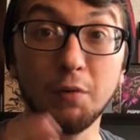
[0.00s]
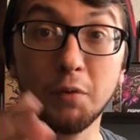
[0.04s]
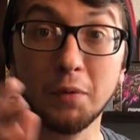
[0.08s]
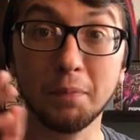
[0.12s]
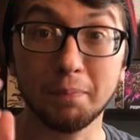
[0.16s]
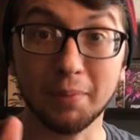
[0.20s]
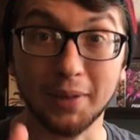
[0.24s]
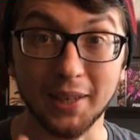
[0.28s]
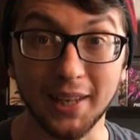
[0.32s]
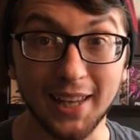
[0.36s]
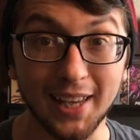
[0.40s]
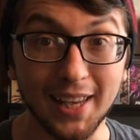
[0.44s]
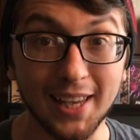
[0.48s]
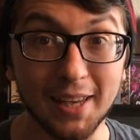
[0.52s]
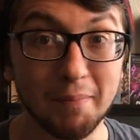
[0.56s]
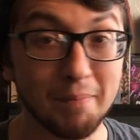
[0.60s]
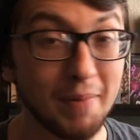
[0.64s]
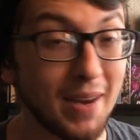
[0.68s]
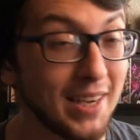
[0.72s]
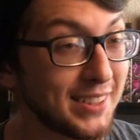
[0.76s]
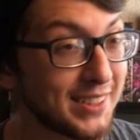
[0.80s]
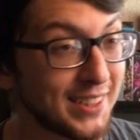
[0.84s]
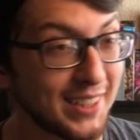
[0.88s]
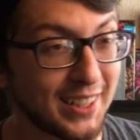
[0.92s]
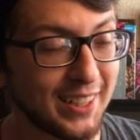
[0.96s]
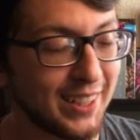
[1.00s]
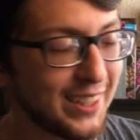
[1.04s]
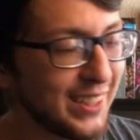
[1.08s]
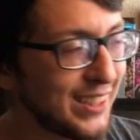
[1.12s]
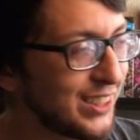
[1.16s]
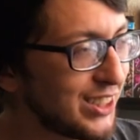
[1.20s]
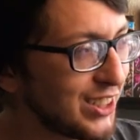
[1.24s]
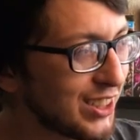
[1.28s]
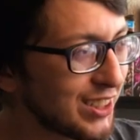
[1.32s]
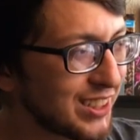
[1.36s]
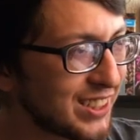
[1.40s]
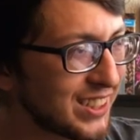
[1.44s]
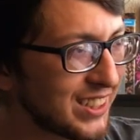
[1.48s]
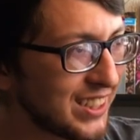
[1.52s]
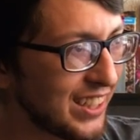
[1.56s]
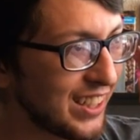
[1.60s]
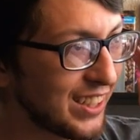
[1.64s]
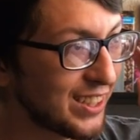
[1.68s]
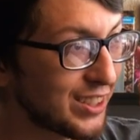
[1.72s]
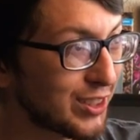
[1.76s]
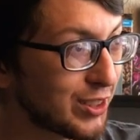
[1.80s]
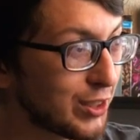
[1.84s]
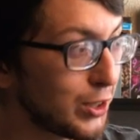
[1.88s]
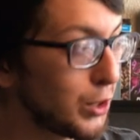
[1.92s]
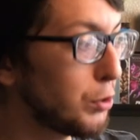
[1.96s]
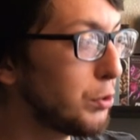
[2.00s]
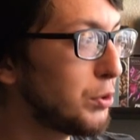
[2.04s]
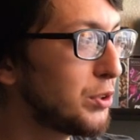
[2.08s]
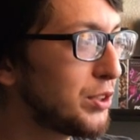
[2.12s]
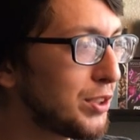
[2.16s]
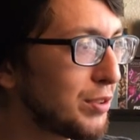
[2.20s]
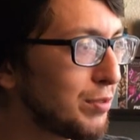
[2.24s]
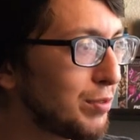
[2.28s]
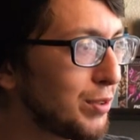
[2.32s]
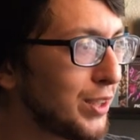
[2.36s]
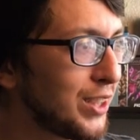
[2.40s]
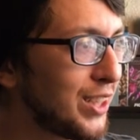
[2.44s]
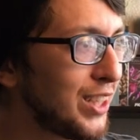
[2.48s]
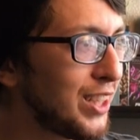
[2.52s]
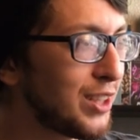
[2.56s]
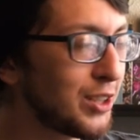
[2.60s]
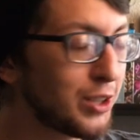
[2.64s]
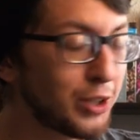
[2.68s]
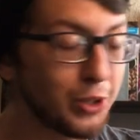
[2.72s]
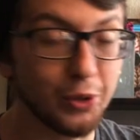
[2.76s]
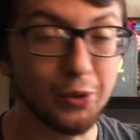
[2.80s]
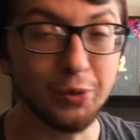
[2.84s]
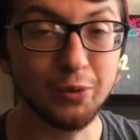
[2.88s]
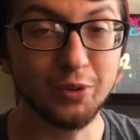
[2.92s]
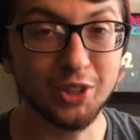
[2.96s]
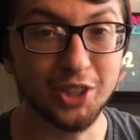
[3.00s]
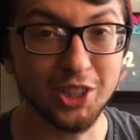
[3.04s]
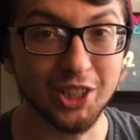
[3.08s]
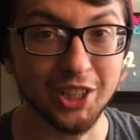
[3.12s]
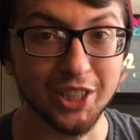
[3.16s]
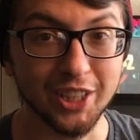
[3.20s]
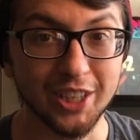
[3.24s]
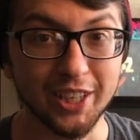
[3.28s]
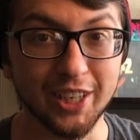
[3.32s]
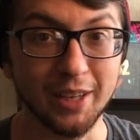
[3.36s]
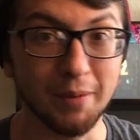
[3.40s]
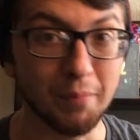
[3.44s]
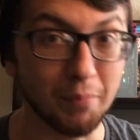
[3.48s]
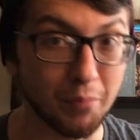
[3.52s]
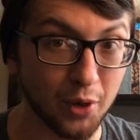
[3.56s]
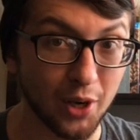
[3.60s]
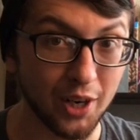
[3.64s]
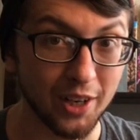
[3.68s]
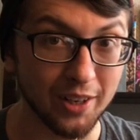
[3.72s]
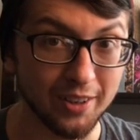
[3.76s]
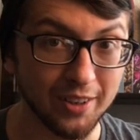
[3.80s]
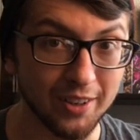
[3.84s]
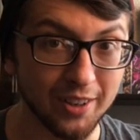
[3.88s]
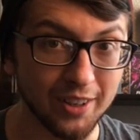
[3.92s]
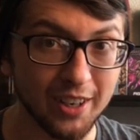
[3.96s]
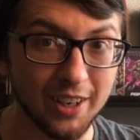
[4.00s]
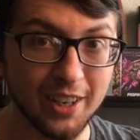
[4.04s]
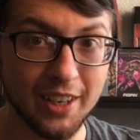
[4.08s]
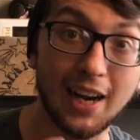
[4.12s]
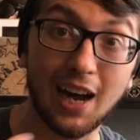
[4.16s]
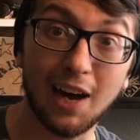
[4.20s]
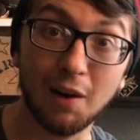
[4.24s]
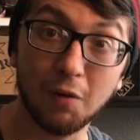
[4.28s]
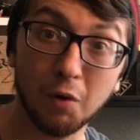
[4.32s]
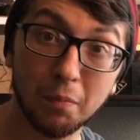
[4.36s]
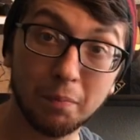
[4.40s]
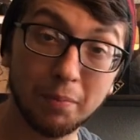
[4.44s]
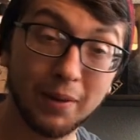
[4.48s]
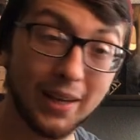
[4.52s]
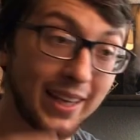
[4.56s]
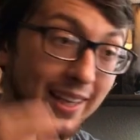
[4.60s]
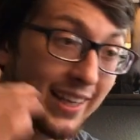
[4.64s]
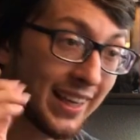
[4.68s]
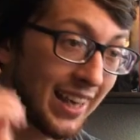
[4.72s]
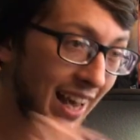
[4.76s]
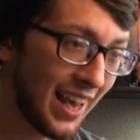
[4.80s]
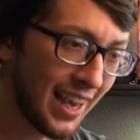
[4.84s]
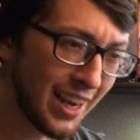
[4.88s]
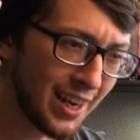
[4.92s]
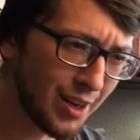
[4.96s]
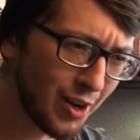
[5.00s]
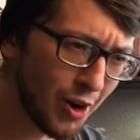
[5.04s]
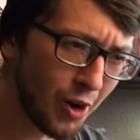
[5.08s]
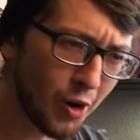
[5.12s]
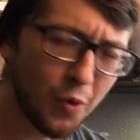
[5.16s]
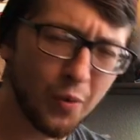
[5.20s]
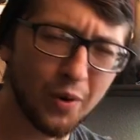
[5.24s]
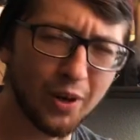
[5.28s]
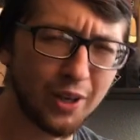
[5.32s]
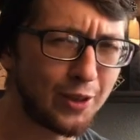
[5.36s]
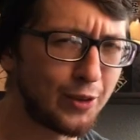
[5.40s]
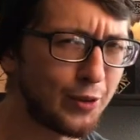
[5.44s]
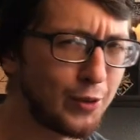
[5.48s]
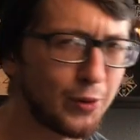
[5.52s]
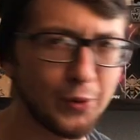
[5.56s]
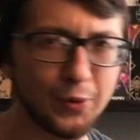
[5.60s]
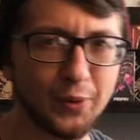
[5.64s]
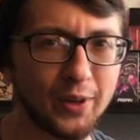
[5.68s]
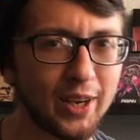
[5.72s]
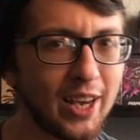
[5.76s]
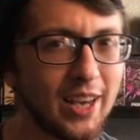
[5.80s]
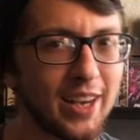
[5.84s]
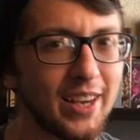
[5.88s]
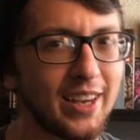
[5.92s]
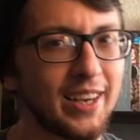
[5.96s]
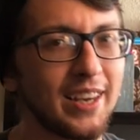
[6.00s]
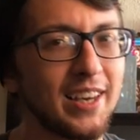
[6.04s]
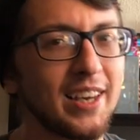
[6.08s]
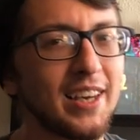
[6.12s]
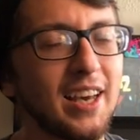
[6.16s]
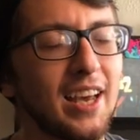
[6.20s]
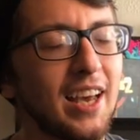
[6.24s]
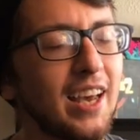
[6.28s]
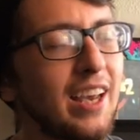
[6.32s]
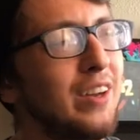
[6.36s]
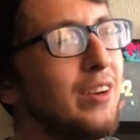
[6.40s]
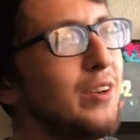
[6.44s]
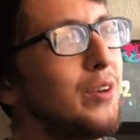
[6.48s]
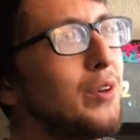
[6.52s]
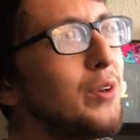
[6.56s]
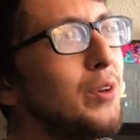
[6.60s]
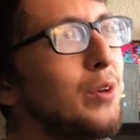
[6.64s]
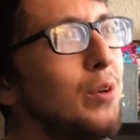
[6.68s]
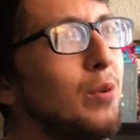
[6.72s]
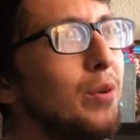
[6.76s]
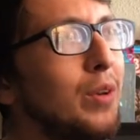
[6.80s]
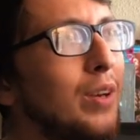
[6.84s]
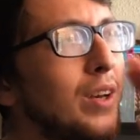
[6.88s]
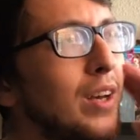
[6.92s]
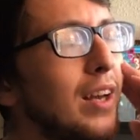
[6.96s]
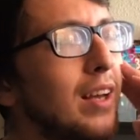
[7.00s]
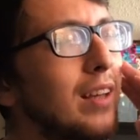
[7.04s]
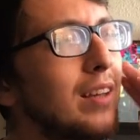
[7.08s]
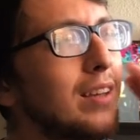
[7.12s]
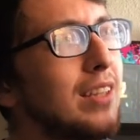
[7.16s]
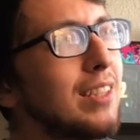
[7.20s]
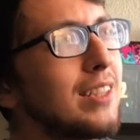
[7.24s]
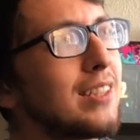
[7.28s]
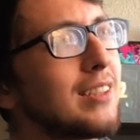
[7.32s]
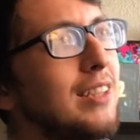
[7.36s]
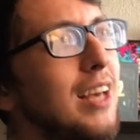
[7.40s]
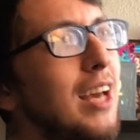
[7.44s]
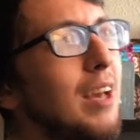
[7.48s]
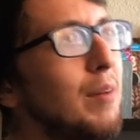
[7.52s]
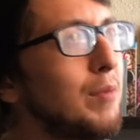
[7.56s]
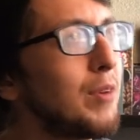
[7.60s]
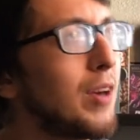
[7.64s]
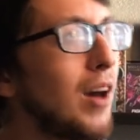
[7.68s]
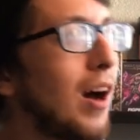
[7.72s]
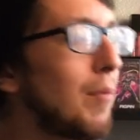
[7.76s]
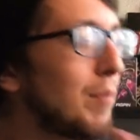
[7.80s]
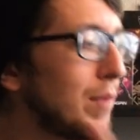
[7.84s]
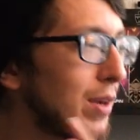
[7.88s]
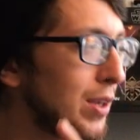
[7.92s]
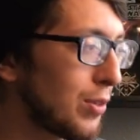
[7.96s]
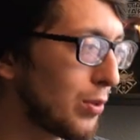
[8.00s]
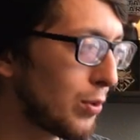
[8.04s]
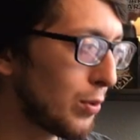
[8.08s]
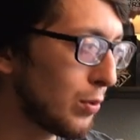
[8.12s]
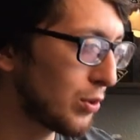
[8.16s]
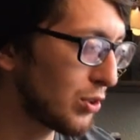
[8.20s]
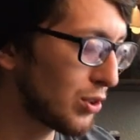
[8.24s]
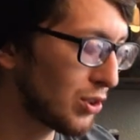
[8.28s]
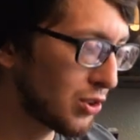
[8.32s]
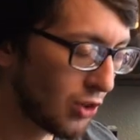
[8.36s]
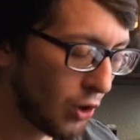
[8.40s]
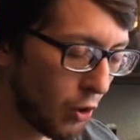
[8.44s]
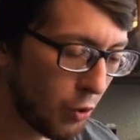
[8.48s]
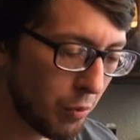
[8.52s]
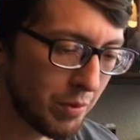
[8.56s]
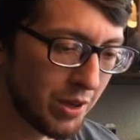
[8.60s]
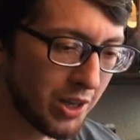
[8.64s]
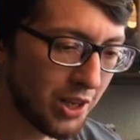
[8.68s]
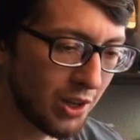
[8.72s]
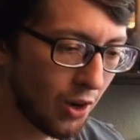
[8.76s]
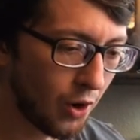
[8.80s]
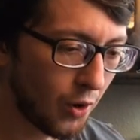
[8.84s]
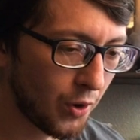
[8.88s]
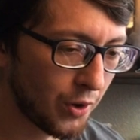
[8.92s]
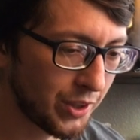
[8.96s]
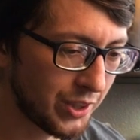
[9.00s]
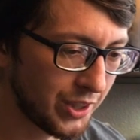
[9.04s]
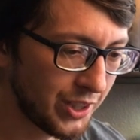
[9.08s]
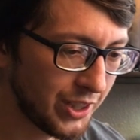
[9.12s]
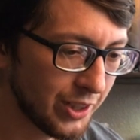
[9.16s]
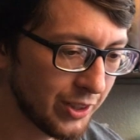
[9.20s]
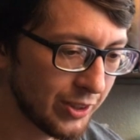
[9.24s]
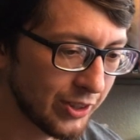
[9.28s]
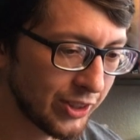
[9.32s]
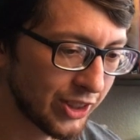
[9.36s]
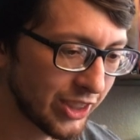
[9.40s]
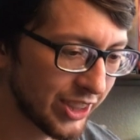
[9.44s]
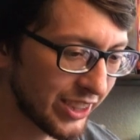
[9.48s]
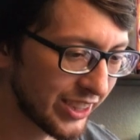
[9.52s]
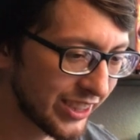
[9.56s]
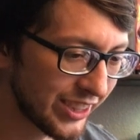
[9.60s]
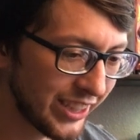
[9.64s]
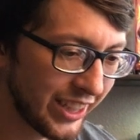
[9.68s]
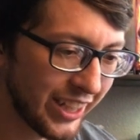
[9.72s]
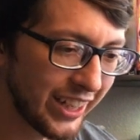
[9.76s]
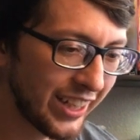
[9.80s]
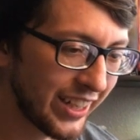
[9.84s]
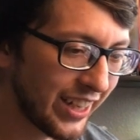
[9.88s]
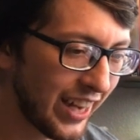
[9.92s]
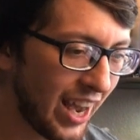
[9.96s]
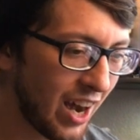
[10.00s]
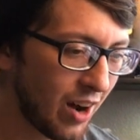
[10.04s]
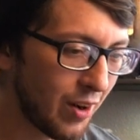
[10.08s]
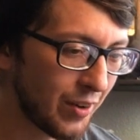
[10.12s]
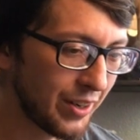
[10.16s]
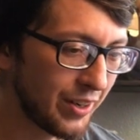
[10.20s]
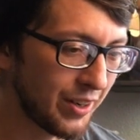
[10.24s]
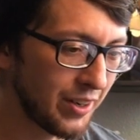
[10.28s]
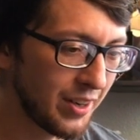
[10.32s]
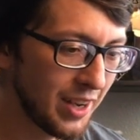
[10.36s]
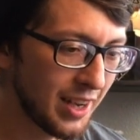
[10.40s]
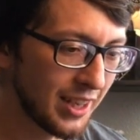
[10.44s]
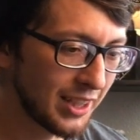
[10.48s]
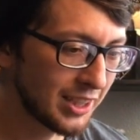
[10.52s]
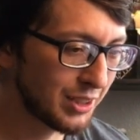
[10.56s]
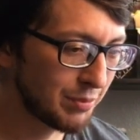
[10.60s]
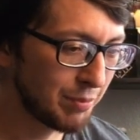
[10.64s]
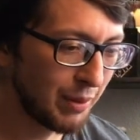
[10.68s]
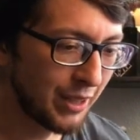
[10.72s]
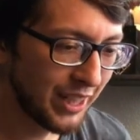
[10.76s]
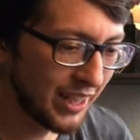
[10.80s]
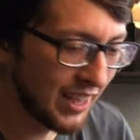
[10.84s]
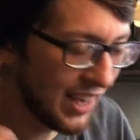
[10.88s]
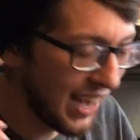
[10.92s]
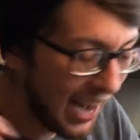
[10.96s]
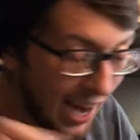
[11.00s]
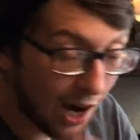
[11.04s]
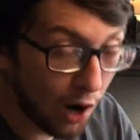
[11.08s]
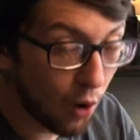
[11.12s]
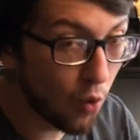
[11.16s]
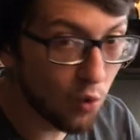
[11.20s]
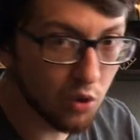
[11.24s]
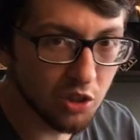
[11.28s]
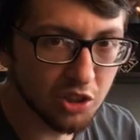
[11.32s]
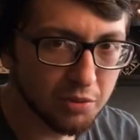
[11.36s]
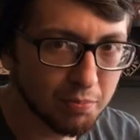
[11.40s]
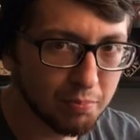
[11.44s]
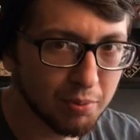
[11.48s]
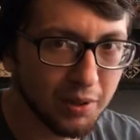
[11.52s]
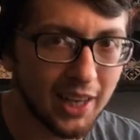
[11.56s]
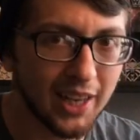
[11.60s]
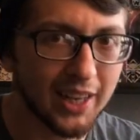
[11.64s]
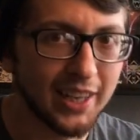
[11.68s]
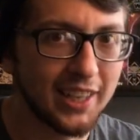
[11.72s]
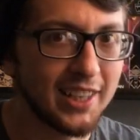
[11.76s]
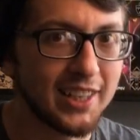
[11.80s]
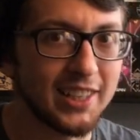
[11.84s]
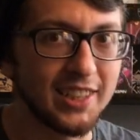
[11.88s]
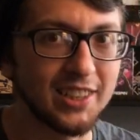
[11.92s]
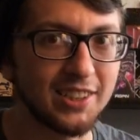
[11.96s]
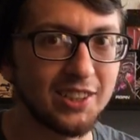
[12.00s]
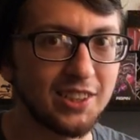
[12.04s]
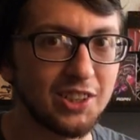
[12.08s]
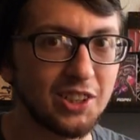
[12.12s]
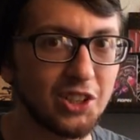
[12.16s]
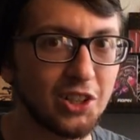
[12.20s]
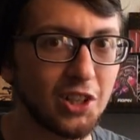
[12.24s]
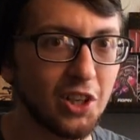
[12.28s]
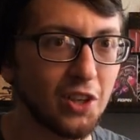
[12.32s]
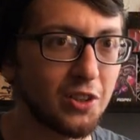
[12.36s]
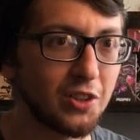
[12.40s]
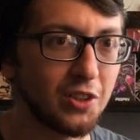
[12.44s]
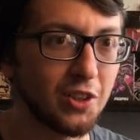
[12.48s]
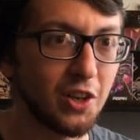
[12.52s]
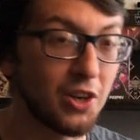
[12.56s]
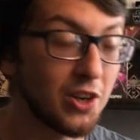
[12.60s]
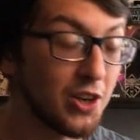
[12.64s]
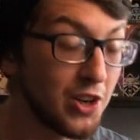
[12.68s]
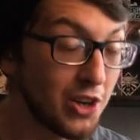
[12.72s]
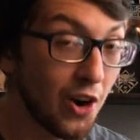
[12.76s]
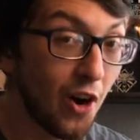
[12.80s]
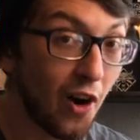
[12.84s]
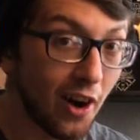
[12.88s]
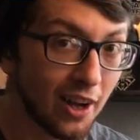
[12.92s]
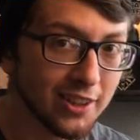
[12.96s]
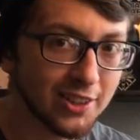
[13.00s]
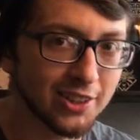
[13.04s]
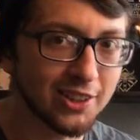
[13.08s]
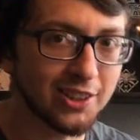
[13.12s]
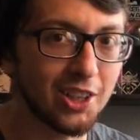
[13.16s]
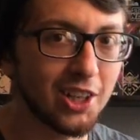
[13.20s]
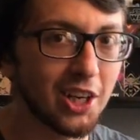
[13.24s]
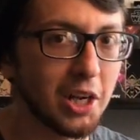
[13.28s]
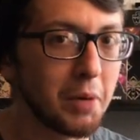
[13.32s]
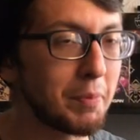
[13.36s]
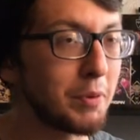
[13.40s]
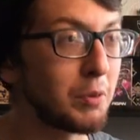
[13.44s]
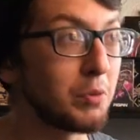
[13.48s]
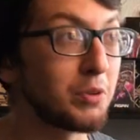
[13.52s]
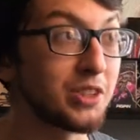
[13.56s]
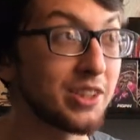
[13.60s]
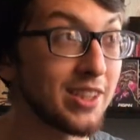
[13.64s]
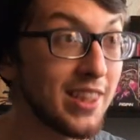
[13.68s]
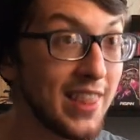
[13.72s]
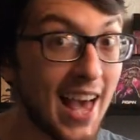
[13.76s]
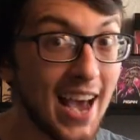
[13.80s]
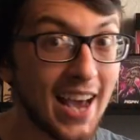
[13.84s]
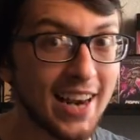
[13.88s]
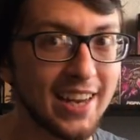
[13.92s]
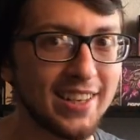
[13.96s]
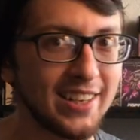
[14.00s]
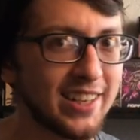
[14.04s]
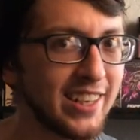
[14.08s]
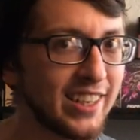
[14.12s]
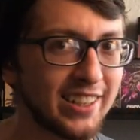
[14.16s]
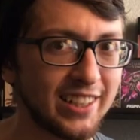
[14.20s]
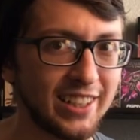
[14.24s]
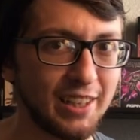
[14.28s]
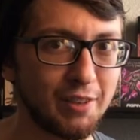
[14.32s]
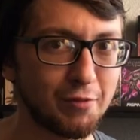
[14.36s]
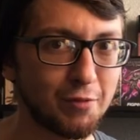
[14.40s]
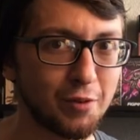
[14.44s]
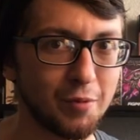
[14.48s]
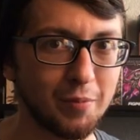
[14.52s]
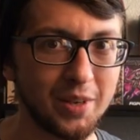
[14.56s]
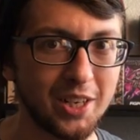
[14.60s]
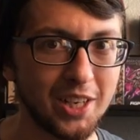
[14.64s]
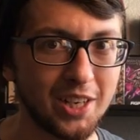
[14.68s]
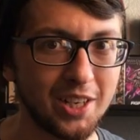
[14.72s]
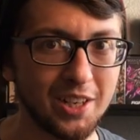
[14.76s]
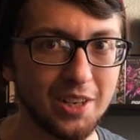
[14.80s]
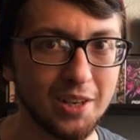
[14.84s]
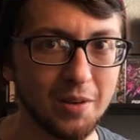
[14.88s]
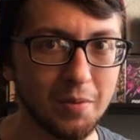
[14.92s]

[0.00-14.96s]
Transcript: He would play basically just exclusively Kung Jin and Predator, and I would play Kano and Liu Kang. And dude, this game got me through so many hard years, just sitting down and spending hours playing against each other non-stop. It was that addicting for me and